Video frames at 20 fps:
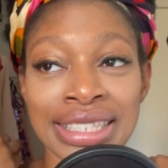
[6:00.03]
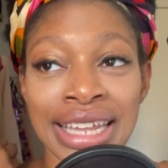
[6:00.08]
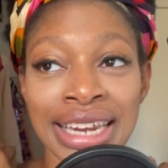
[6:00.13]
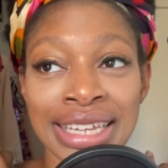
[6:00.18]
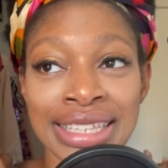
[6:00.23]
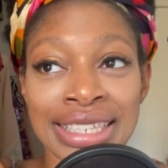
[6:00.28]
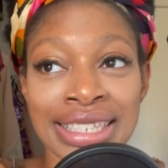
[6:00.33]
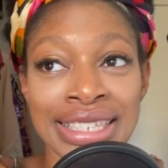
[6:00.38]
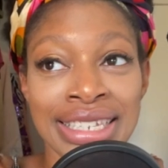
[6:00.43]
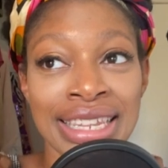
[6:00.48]

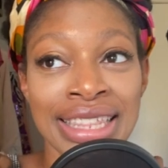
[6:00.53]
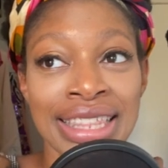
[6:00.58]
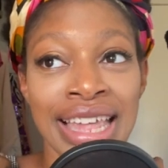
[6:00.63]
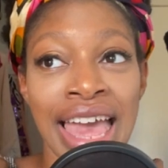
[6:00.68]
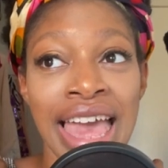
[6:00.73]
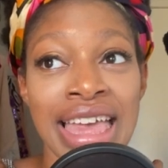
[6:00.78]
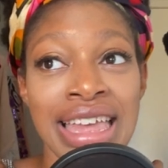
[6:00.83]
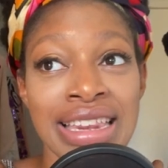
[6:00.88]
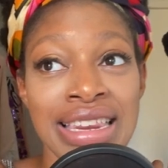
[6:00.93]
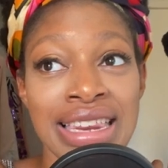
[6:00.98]
existed
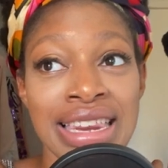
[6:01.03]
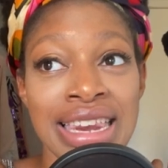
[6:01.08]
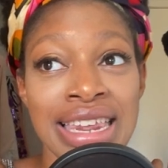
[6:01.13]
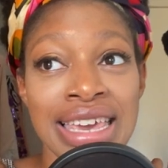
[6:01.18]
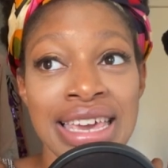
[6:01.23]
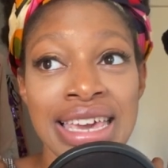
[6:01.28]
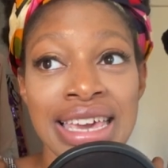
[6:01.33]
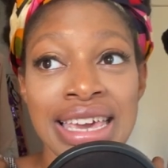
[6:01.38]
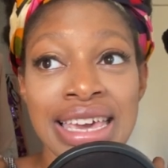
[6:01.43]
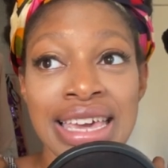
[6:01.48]
then,
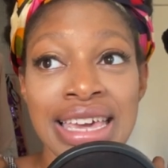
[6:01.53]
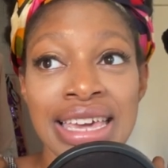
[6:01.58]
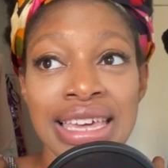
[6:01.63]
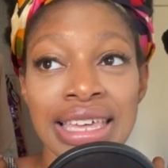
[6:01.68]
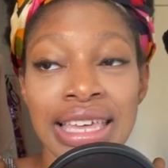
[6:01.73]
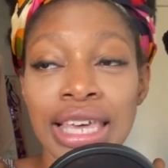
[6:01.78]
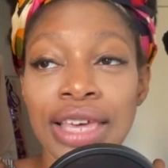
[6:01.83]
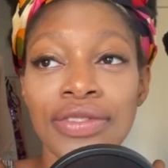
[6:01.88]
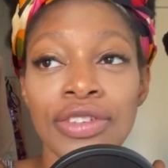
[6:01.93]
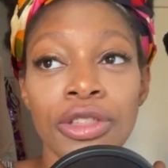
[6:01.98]

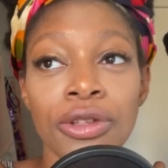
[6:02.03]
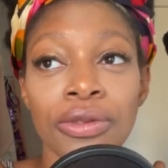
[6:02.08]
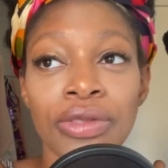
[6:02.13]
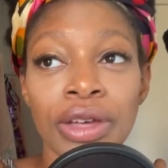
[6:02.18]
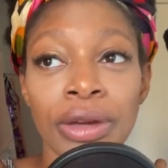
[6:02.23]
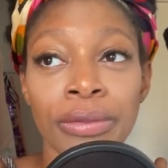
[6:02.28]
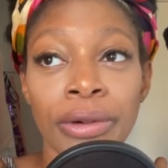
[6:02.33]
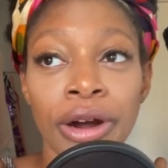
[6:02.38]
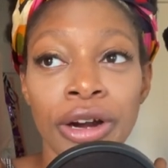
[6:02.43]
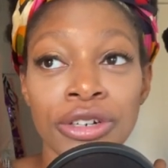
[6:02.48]
even though they
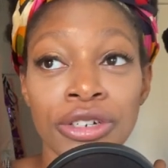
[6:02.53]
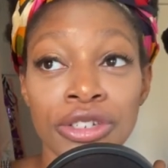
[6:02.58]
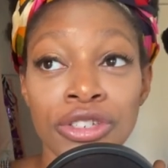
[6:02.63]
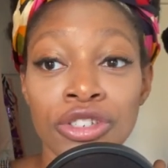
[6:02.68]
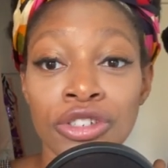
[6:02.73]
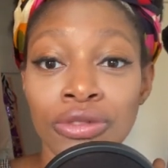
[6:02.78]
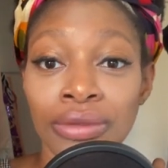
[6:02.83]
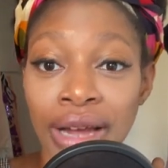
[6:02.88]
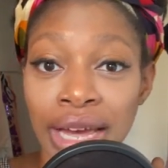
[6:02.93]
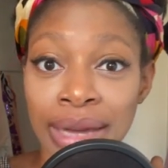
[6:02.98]
are
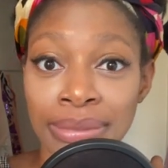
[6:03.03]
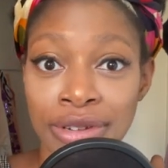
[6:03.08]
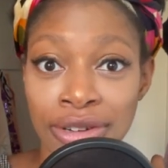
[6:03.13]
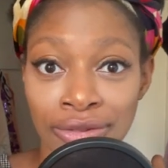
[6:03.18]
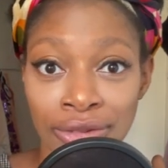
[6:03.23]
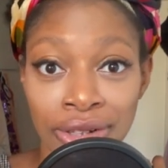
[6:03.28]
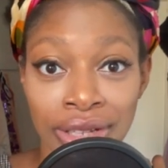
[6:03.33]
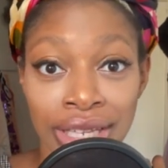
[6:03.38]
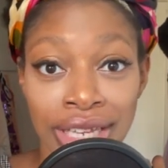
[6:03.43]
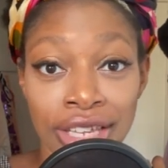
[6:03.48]
described
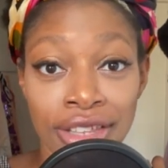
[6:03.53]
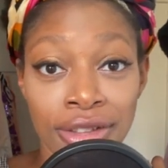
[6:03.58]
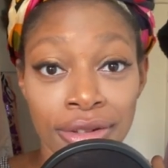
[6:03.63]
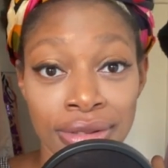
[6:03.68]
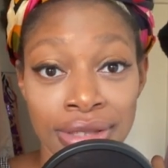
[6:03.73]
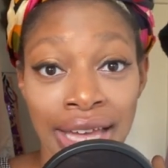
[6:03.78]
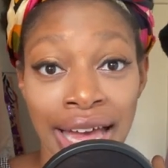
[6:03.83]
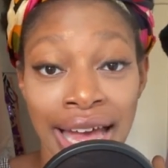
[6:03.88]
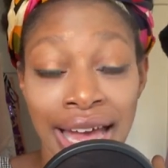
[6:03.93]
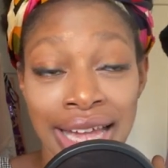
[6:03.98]
differently in those
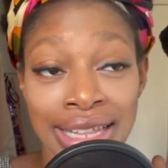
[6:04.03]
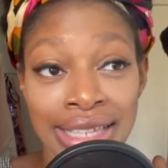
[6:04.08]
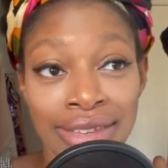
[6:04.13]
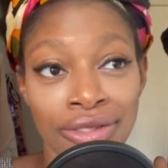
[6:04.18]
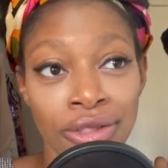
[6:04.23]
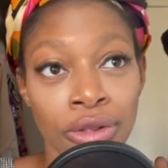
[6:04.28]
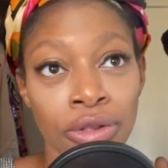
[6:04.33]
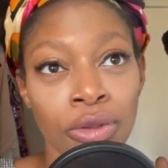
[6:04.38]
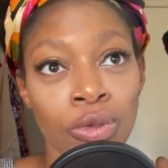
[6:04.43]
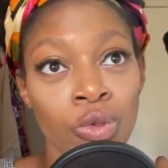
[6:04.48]
ads, even though
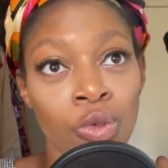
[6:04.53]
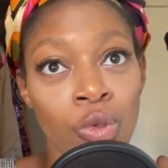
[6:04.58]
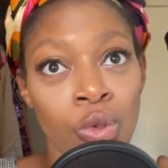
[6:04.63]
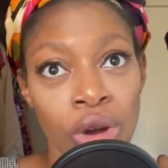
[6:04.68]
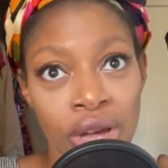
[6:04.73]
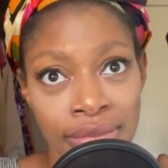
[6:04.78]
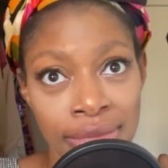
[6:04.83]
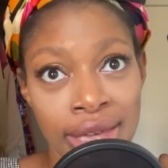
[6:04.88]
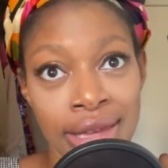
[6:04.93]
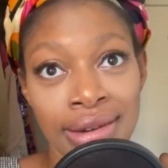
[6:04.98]
the
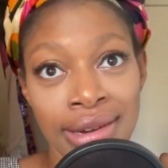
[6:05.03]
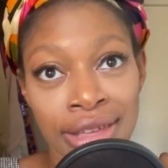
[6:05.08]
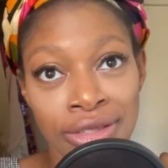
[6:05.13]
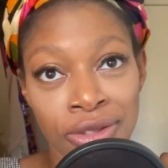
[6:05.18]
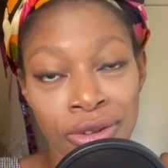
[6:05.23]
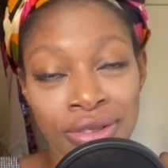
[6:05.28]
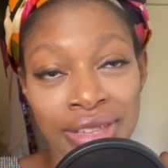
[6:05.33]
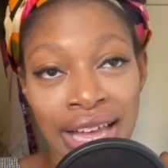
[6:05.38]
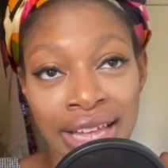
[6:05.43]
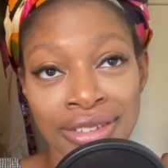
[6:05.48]
women in
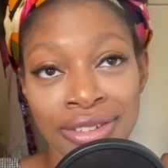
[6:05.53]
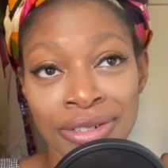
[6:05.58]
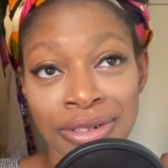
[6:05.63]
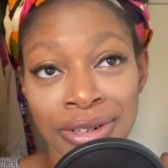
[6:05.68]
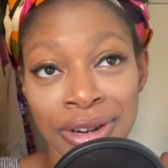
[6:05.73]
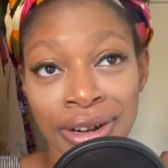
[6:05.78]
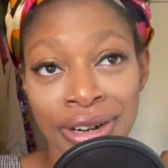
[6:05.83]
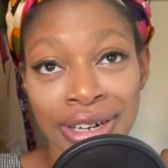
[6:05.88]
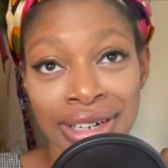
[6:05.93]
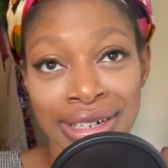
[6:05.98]
those ads
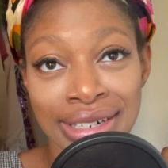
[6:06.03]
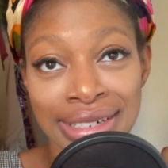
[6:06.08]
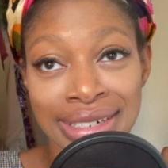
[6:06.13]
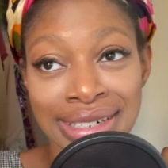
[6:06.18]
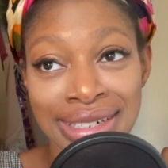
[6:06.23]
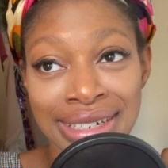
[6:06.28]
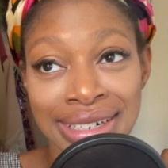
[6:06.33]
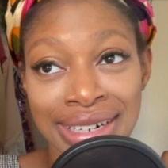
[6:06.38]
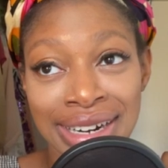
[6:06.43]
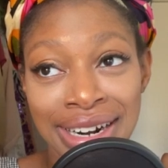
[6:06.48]
are
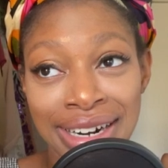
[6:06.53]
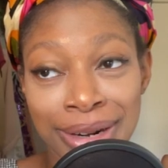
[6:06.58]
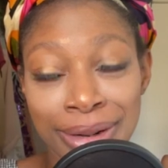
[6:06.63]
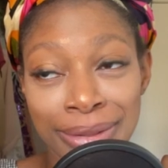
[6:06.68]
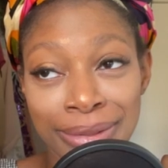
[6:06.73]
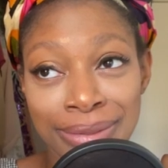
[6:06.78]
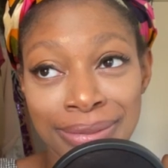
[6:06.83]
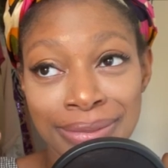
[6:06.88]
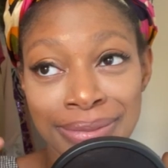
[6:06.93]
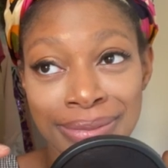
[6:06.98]

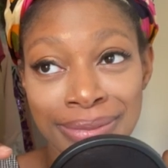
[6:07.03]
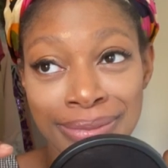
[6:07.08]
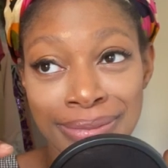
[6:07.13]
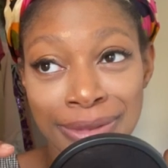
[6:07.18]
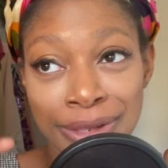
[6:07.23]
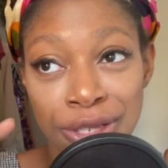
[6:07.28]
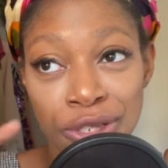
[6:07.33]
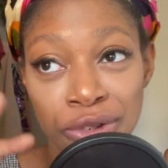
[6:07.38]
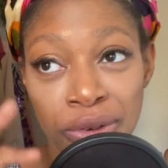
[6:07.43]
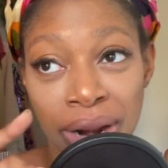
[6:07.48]

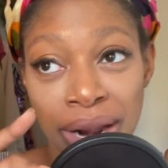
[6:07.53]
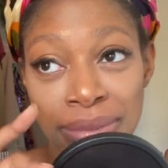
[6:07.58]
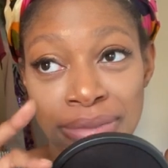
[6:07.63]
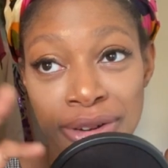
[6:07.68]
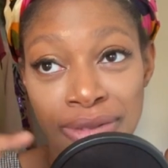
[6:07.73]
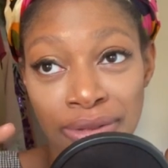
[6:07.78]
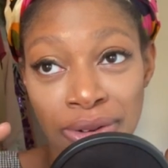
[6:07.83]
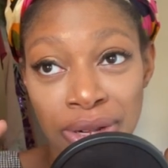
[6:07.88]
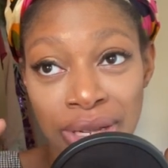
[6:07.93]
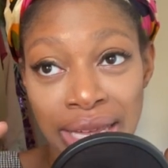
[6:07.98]
described
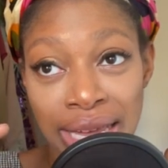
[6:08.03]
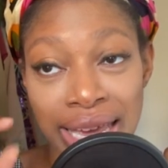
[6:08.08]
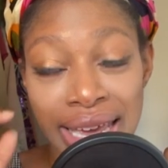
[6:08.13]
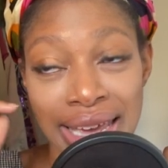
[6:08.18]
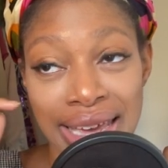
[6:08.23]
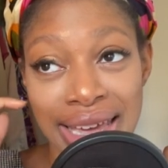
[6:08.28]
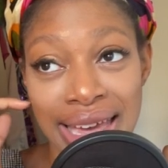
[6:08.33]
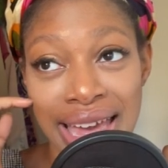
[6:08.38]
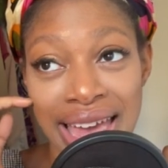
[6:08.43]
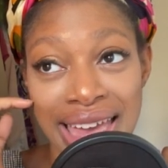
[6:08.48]
differently
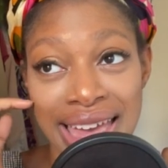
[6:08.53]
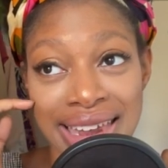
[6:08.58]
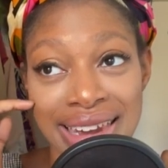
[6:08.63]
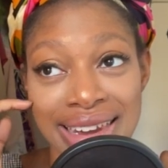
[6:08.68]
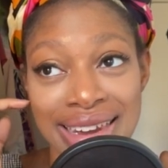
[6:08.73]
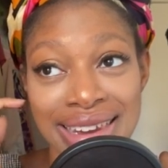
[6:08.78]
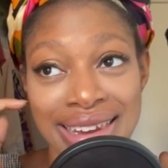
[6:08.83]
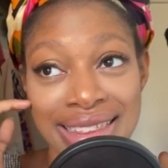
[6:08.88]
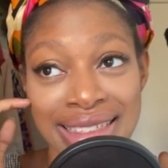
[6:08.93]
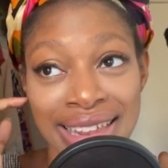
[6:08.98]
and
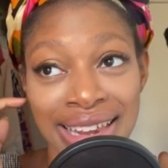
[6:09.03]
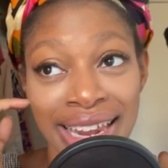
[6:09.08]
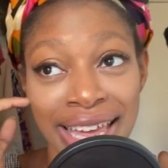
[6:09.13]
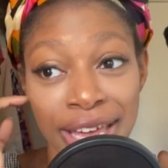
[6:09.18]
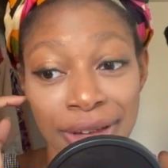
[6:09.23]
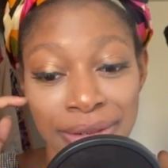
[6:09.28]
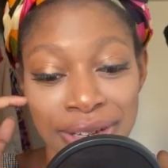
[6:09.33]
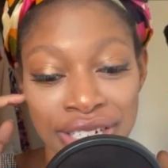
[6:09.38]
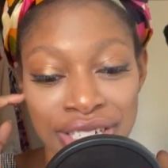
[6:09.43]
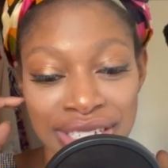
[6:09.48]
the
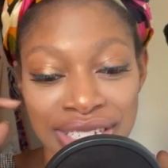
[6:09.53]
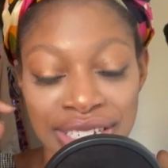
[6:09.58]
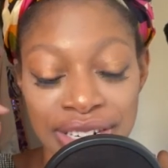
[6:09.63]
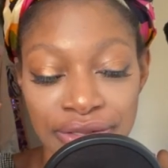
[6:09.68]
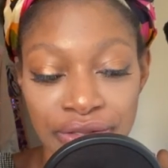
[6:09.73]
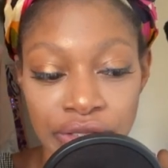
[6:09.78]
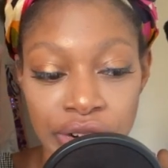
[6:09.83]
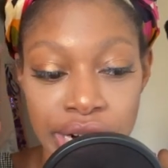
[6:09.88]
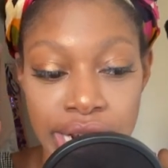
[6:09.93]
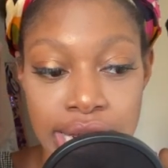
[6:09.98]
language is
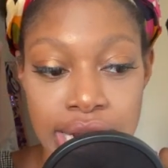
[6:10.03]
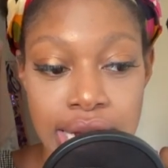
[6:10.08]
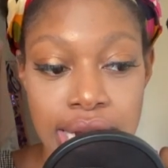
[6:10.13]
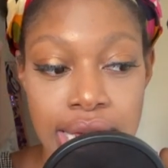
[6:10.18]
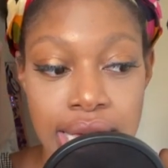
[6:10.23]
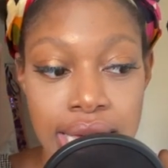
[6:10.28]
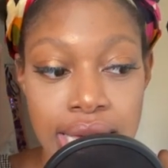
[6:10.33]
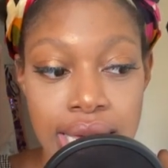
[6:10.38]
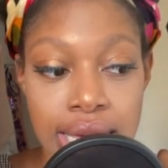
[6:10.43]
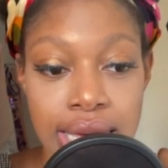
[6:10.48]
different,
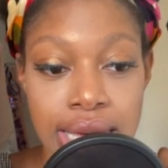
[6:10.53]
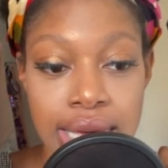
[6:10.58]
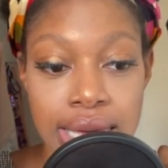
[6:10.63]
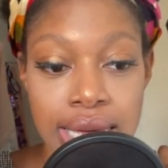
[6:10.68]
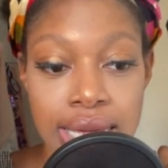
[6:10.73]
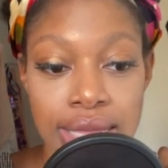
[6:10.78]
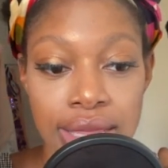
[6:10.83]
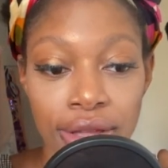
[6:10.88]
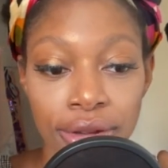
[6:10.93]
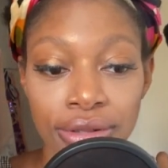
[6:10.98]

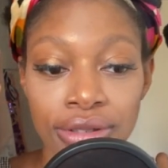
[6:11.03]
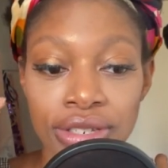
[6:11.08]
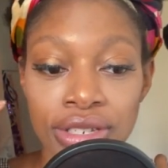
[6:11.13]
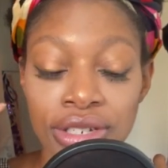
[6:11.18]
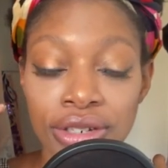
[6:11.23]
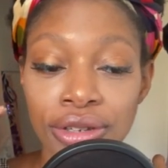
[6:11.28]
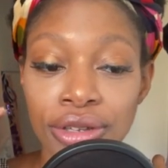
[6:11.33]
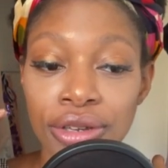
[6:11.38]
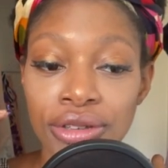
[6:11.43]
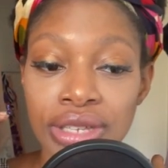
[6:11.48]
they're still
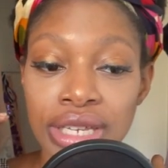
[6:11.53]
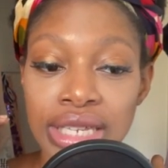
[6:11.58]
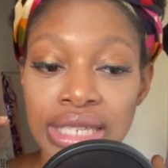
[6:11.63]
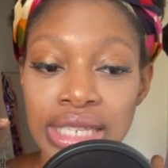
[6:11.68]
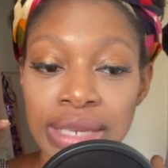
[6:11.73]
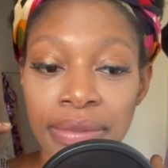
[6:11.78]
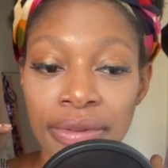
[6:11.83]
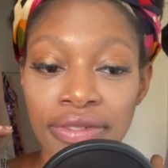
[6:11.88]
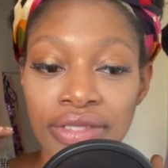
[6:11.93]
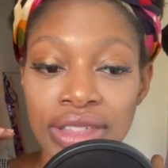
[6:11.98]
using some
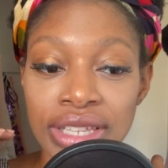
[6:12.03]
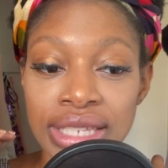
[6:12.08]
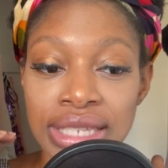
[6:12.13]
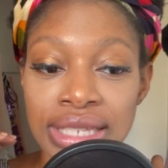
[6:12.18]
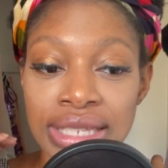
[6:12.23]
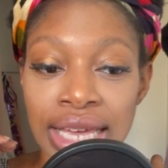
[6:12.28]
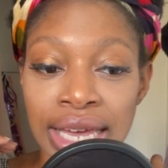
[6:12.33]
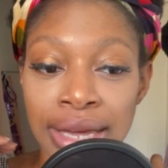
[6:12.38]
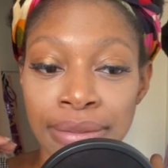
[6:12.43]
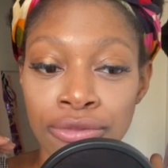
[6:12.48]
of the
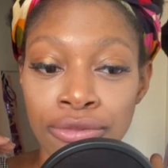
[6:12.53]
same